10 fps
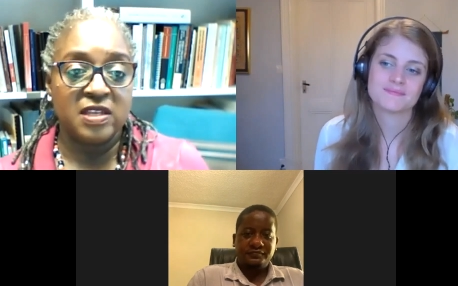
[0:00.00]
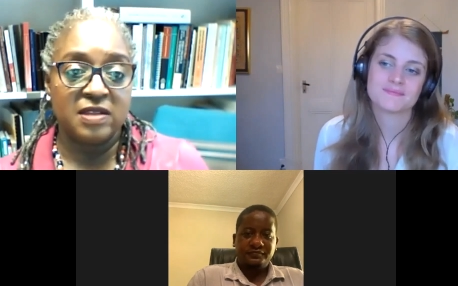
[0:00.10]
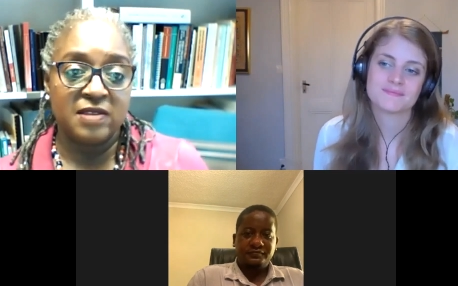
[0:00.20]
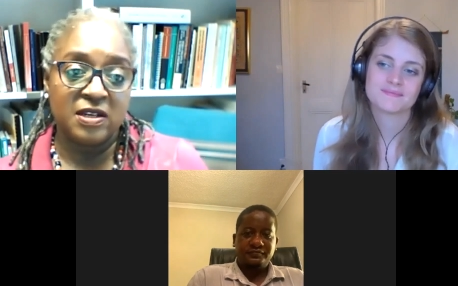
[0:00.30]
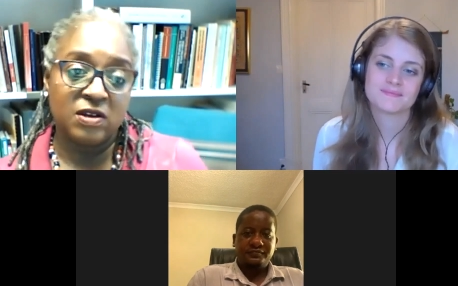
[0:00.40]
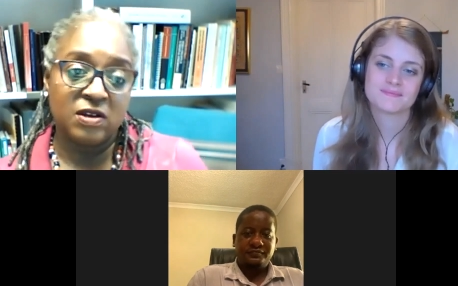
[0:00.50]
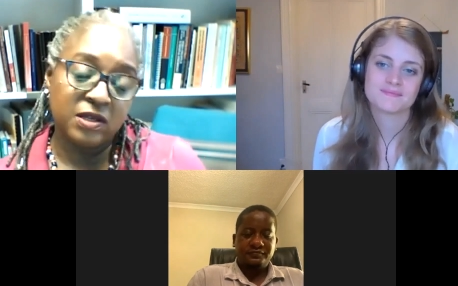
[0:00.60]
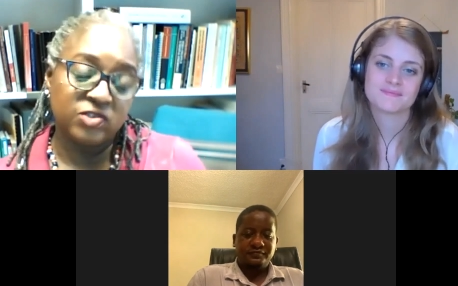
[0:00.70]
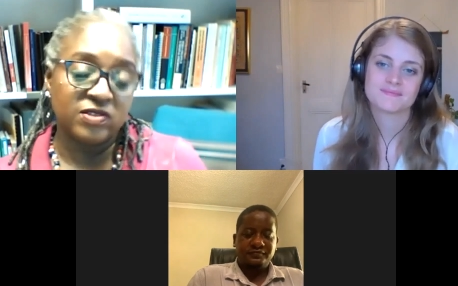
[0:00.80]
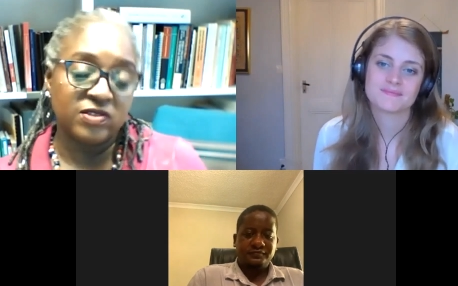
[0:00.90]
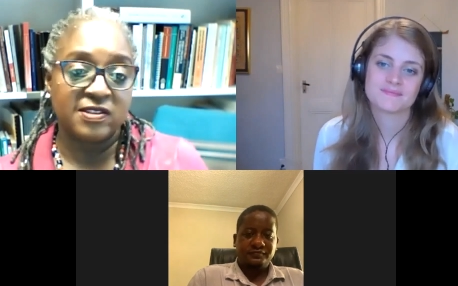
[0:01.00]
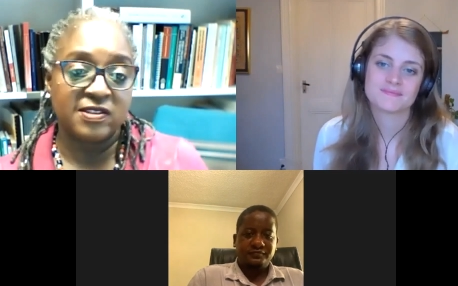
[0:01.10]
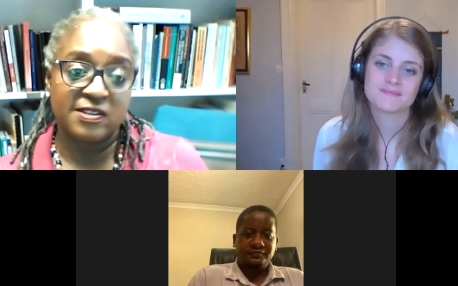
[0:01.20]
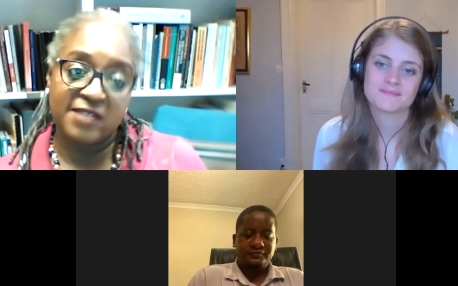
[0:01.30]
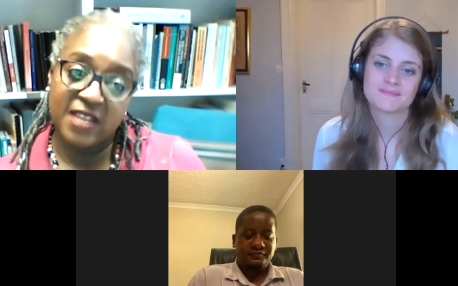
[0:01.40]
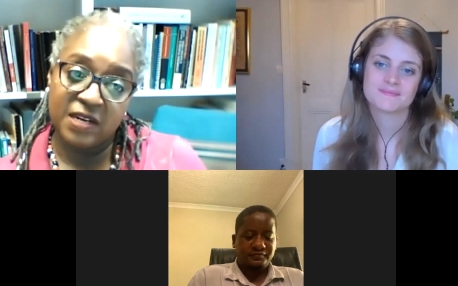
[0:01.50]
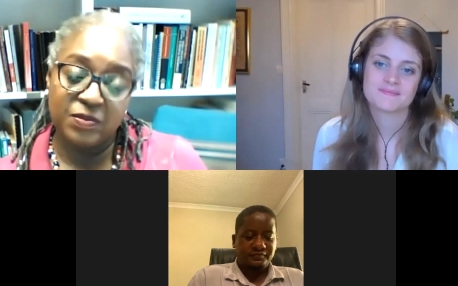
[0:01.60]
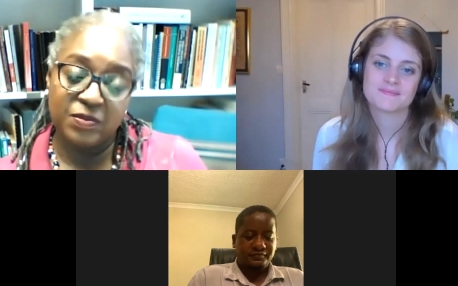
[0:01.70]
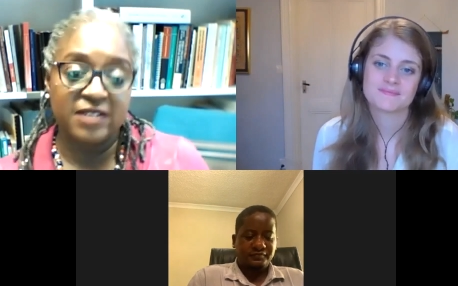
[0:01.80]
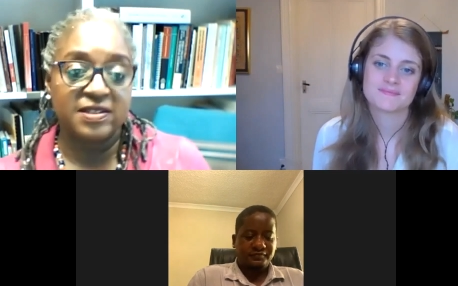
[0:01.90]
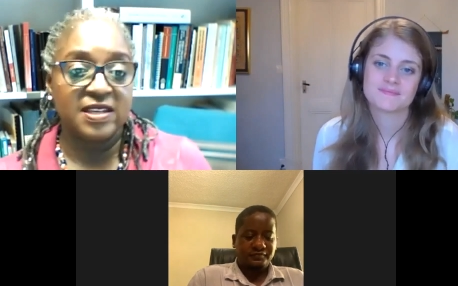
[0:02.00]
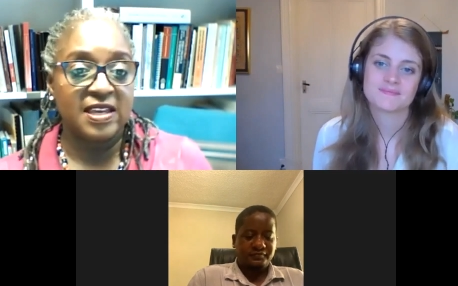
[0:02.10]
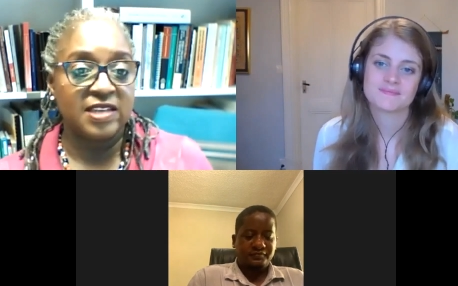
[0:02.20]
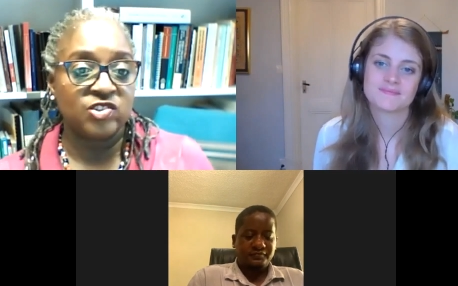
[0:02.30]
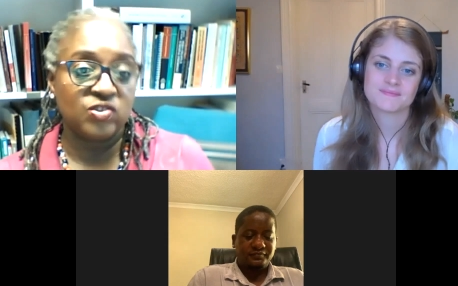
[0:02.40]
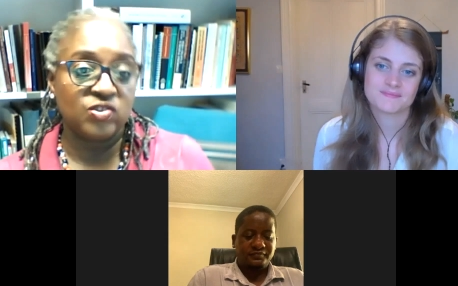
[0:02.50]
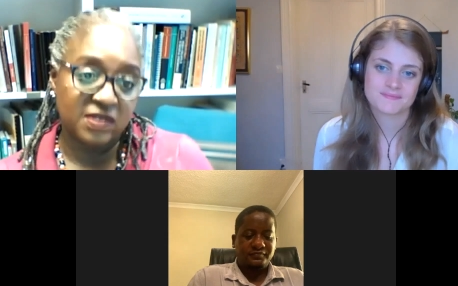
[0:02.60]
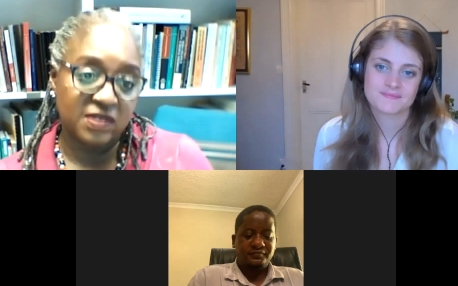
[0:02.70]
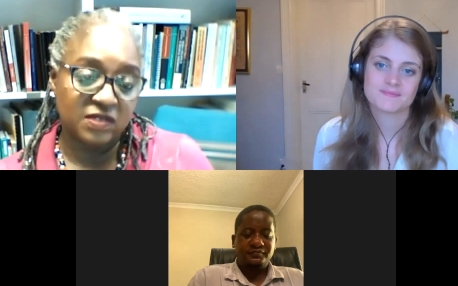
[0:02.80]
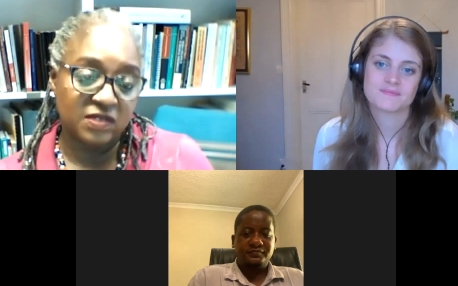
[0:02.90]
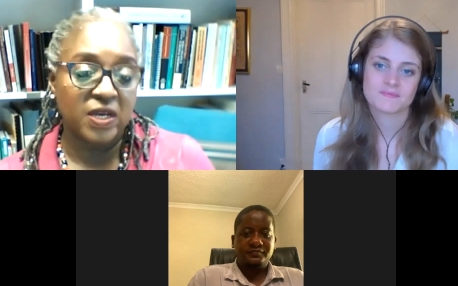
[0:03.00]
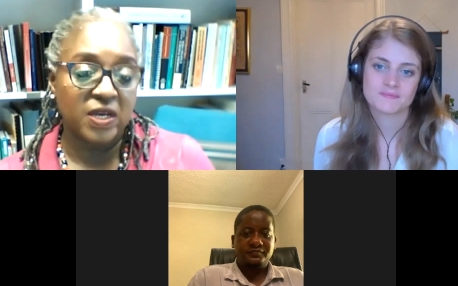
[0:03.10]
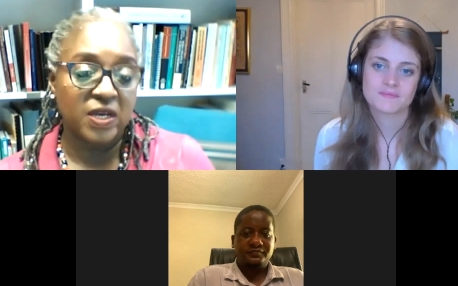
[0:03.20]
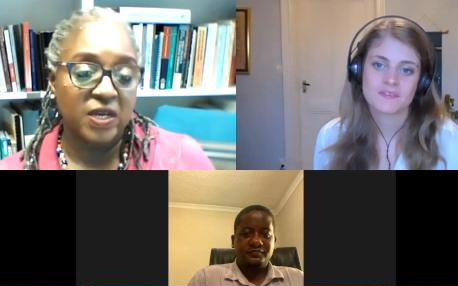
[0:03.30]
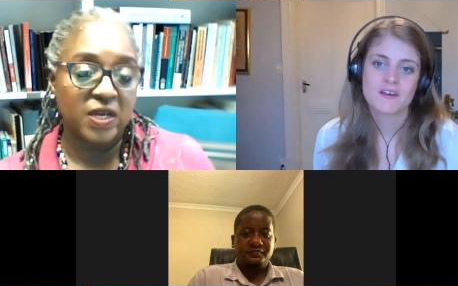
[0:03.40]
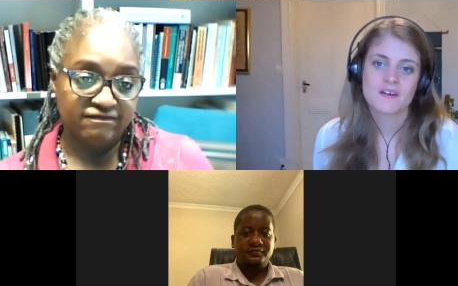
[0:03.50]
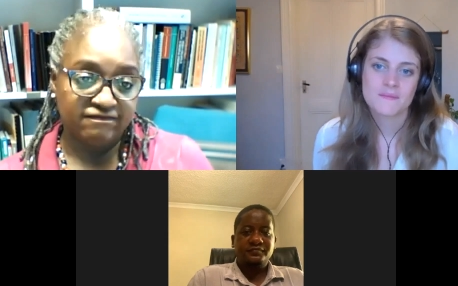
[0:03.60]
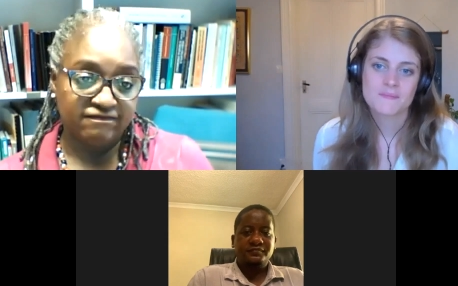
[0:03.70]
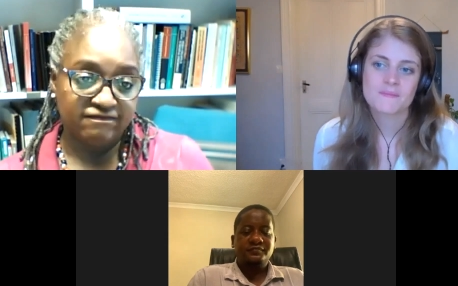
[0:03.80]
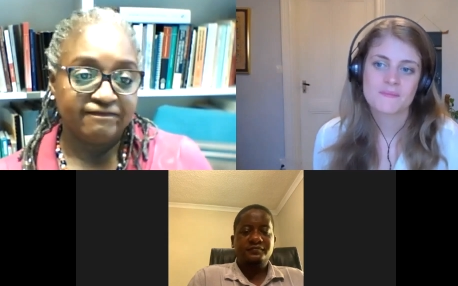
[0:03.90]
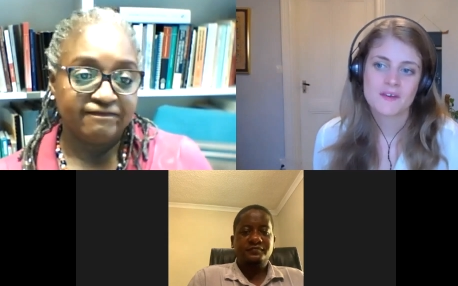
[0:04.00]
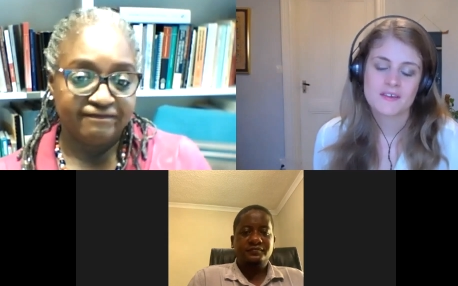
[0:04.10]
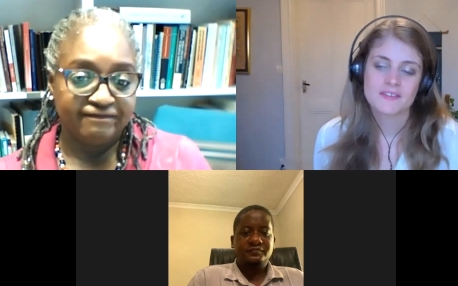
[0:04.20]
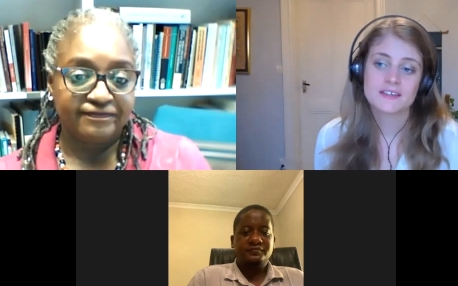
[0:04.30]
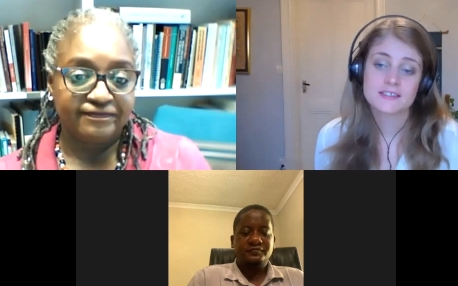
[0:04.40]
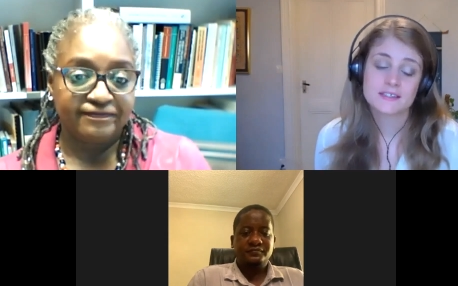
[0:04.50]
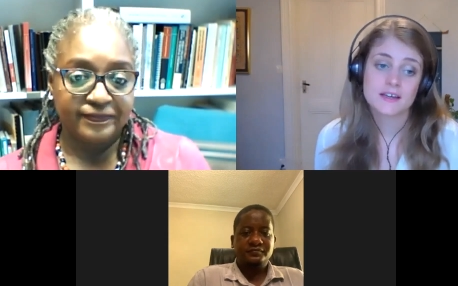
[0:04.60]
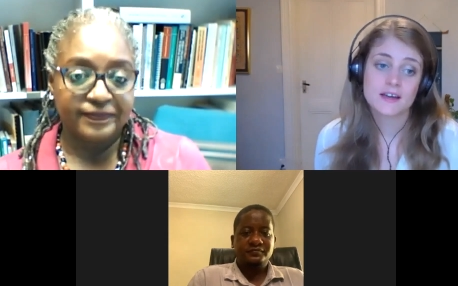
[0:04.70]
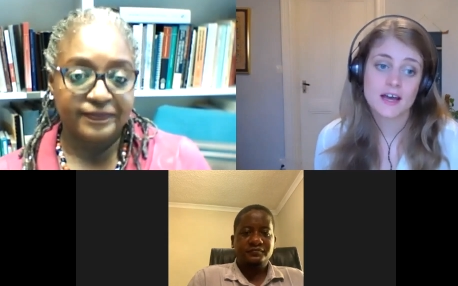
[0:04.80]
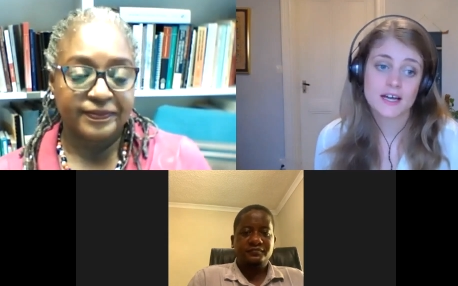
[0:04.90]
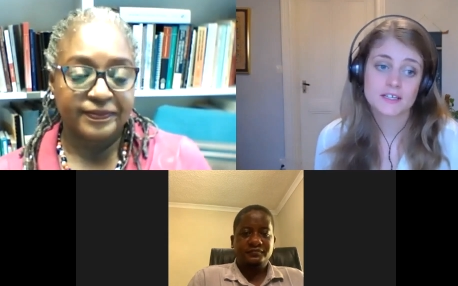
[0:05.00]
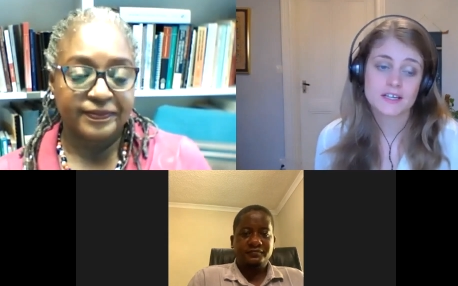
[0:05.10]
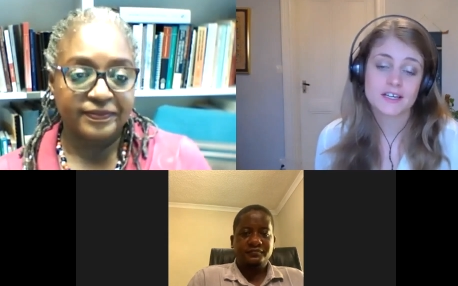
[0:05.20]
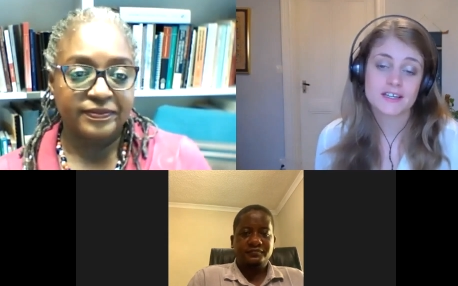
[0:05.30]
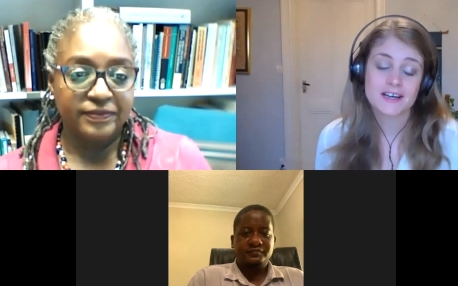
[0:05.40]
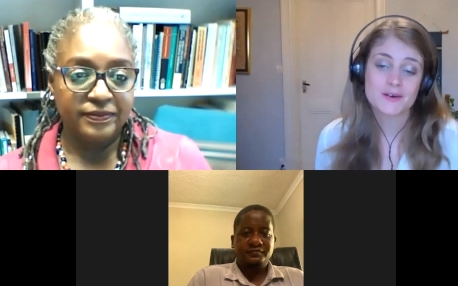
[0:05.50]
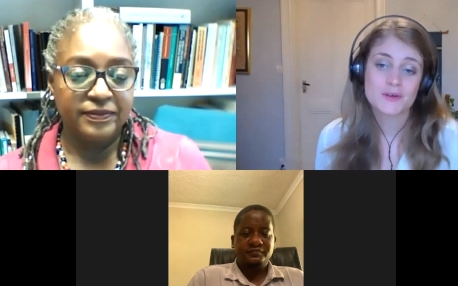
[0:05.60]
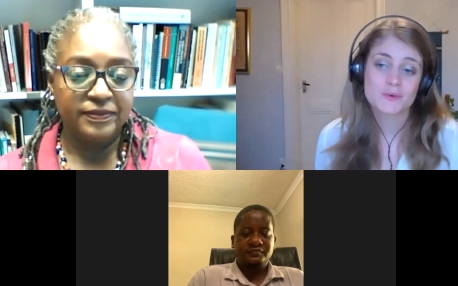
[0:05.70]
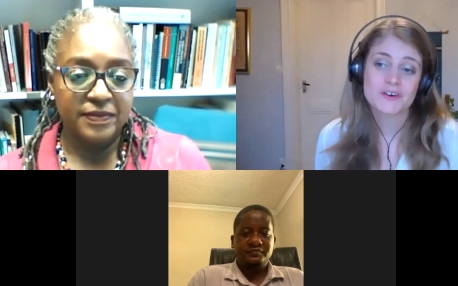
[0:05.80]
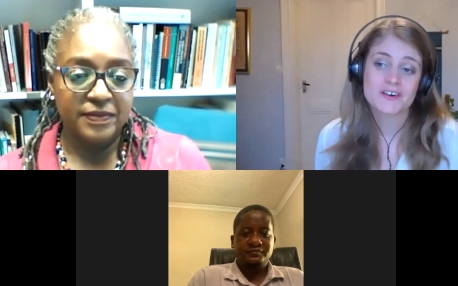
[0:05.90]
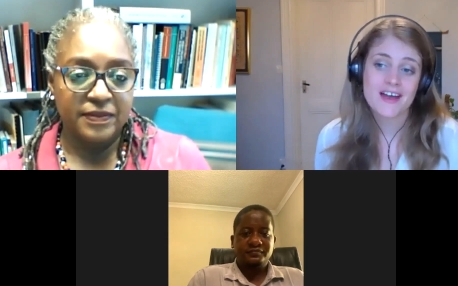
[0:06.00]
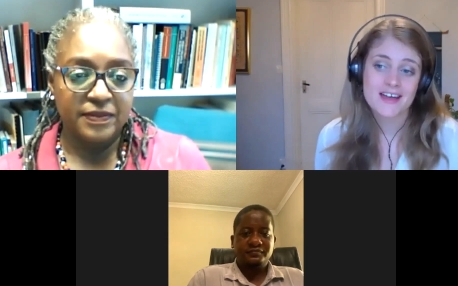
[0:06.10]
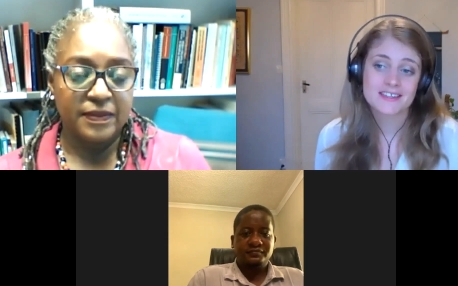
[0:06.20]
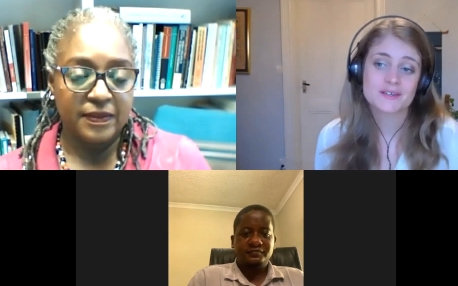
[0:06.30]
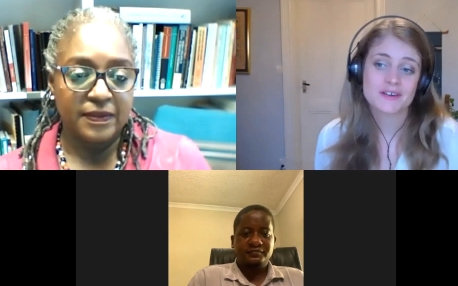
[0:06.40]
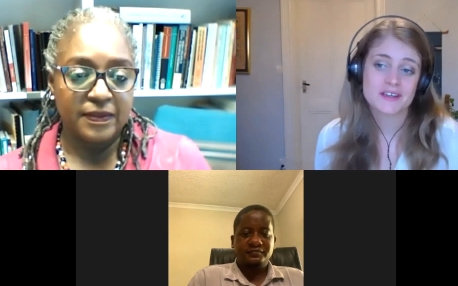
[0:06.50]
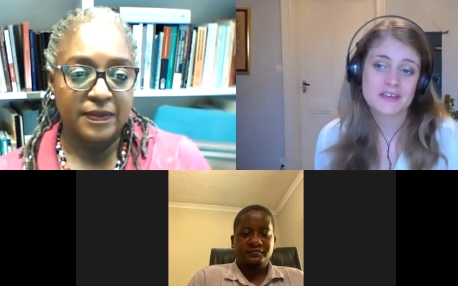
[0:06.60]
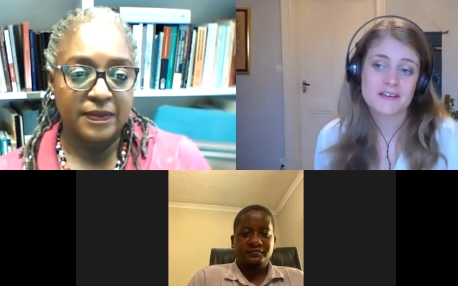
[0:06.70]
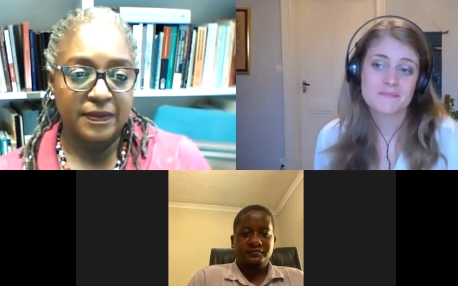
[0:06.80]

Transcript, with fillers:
Speaker 1: knowledge and the sustainability issues as well.
Speaker 2: Yeah. This uh, actually, now you were answering